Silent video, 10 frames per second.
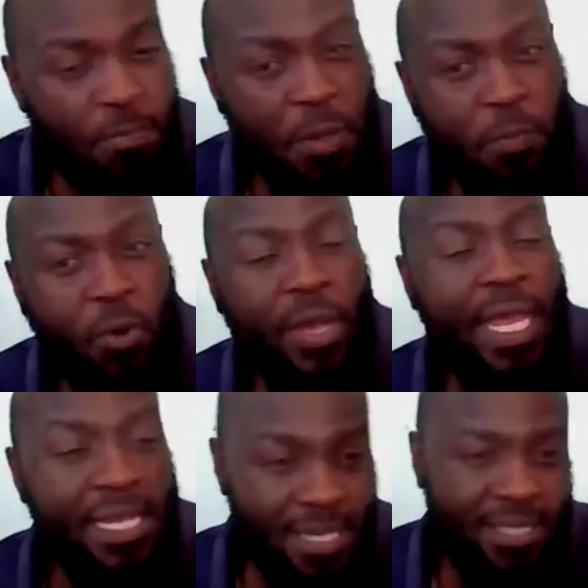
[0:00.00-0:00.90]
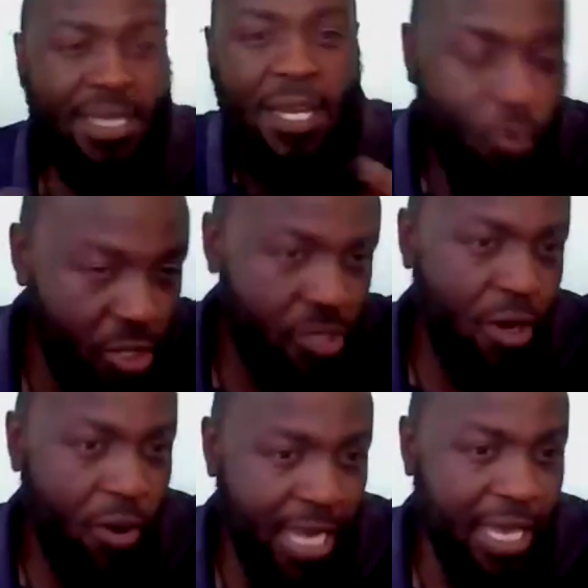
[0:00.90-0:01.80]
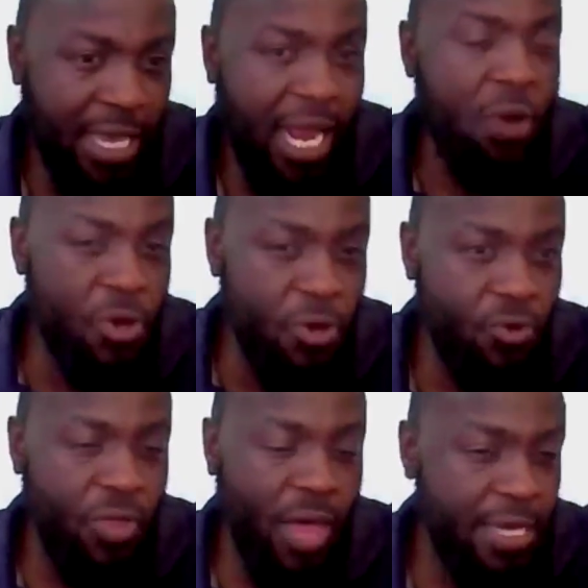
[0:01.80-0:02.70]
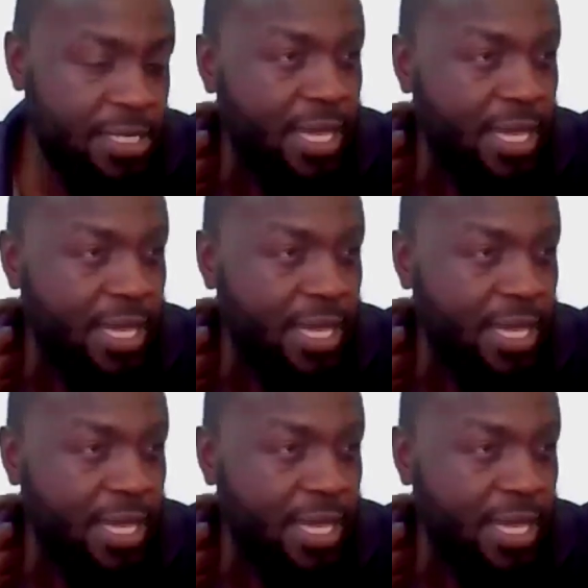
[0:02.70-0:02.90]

people interested in what you're working. How do you do that?